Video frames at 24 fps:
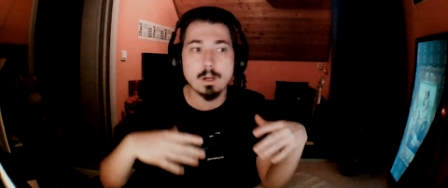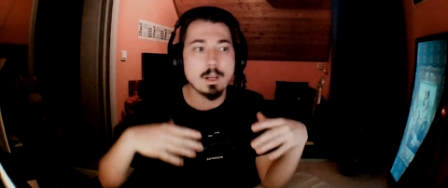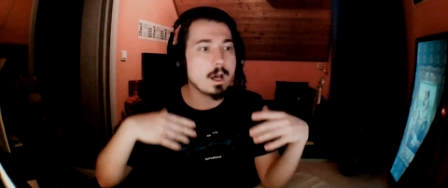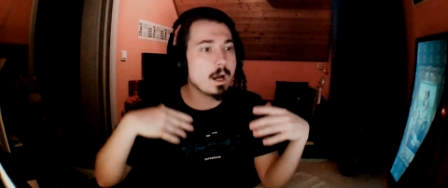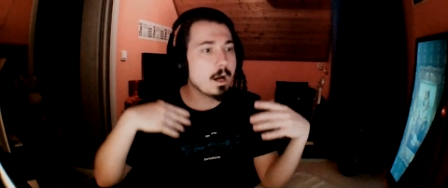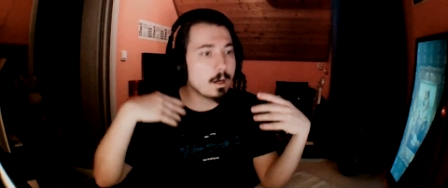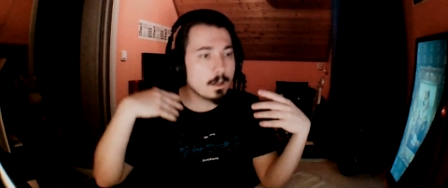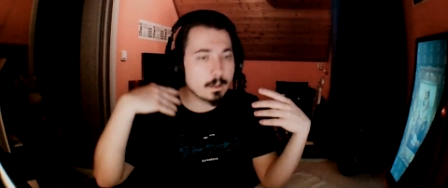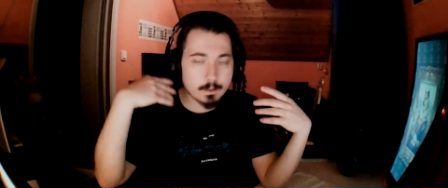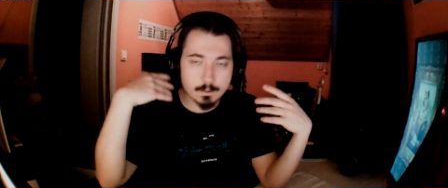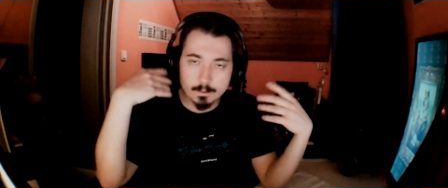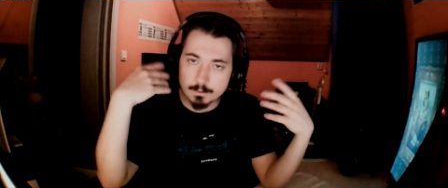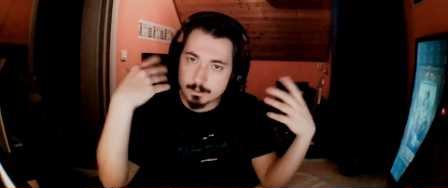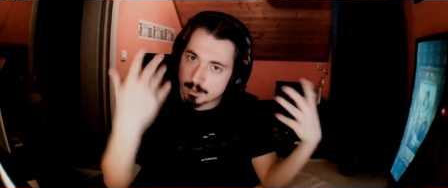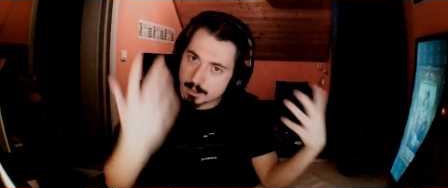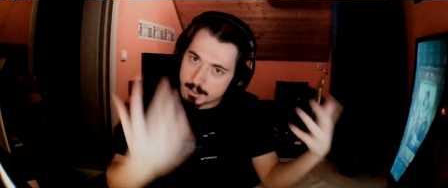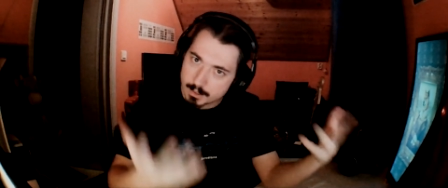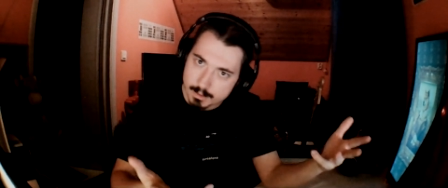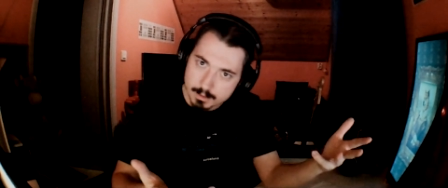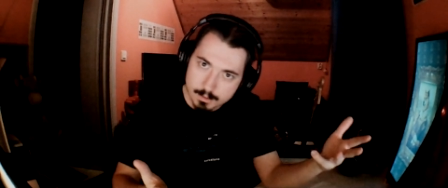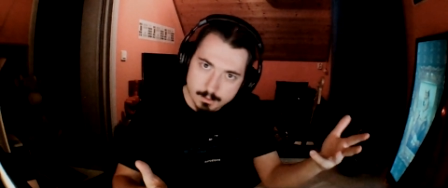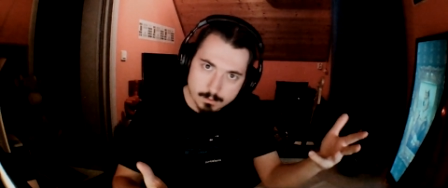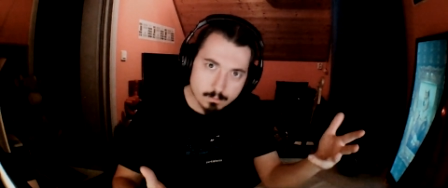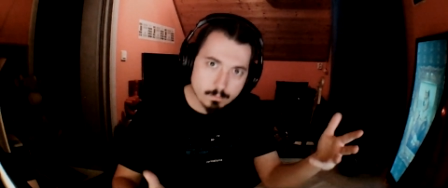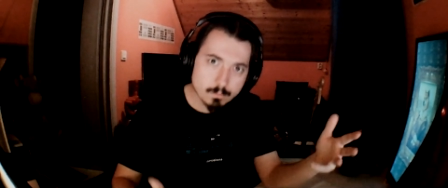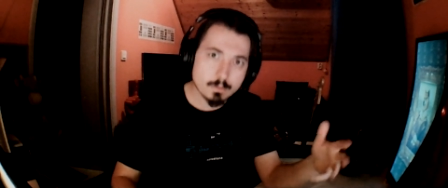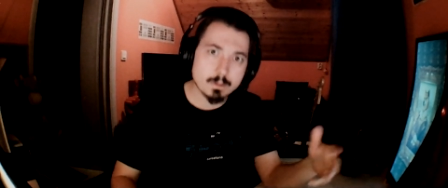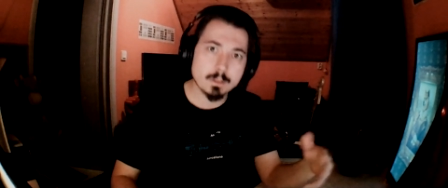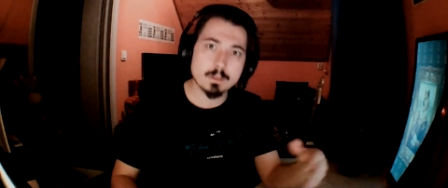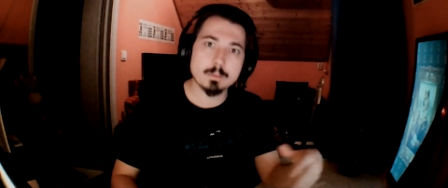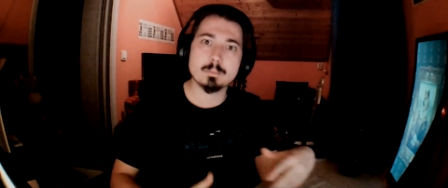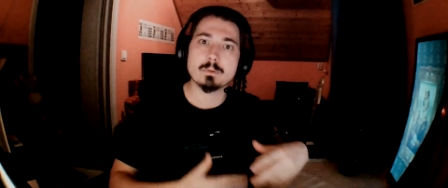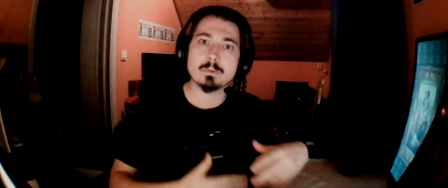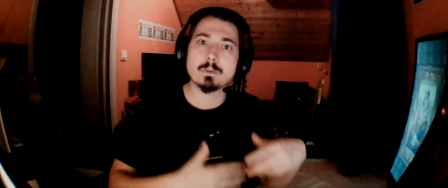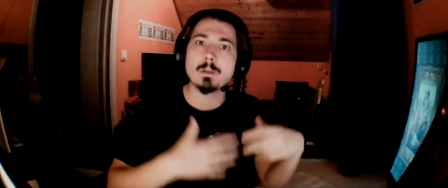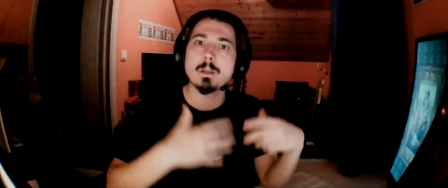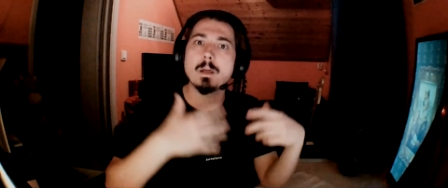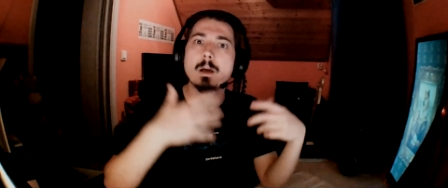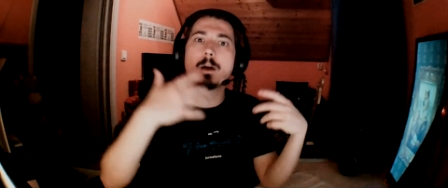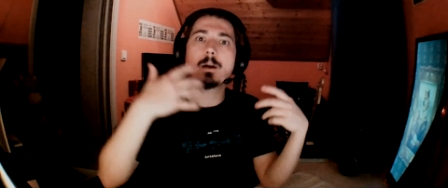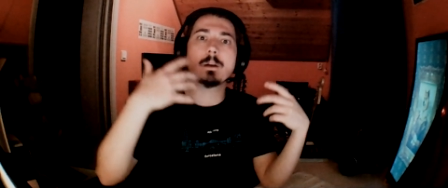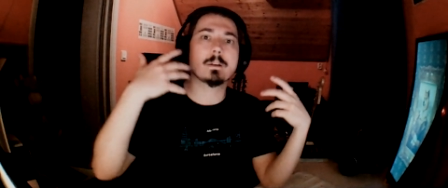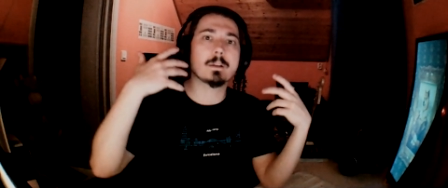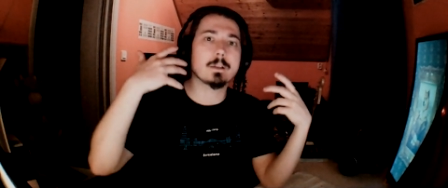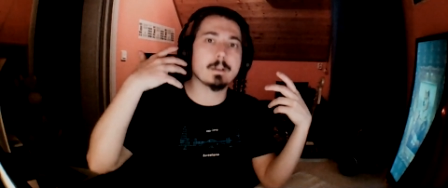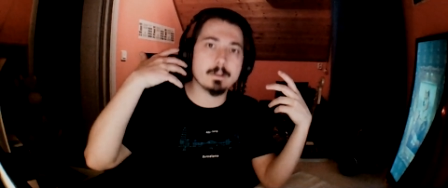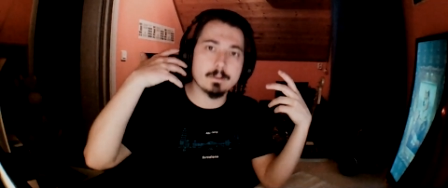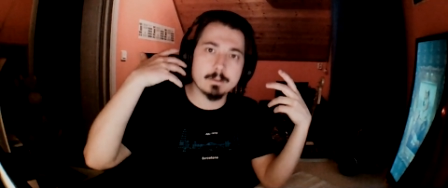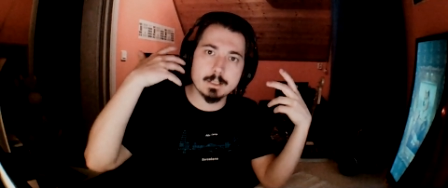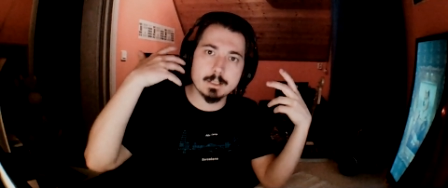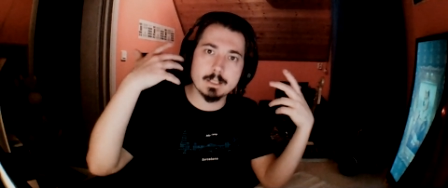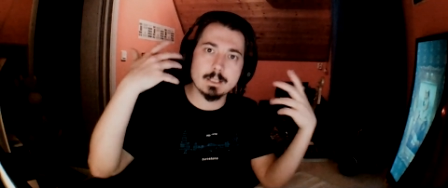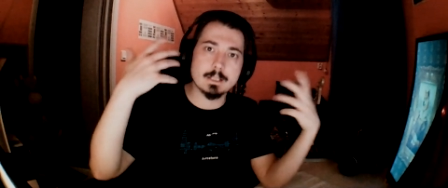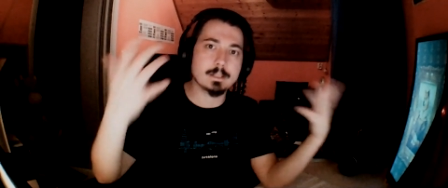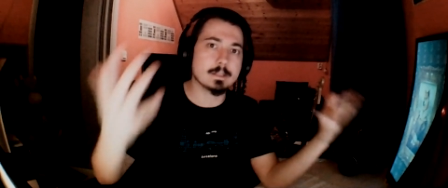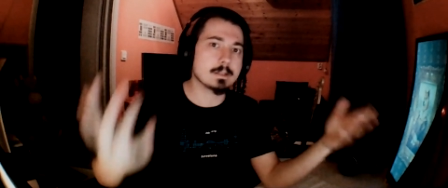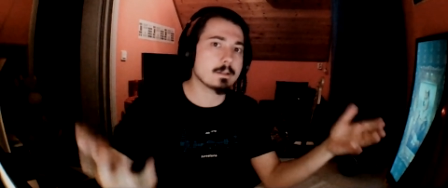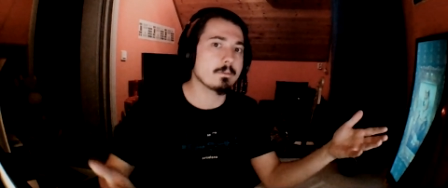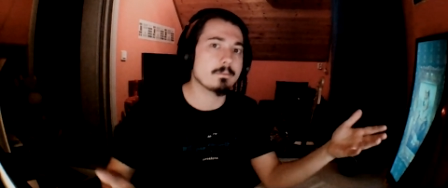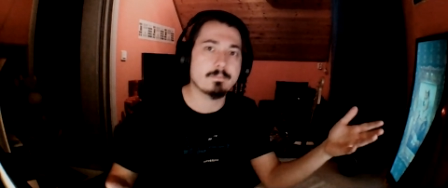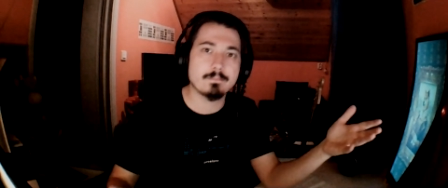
Hungary is horrible, Hungary is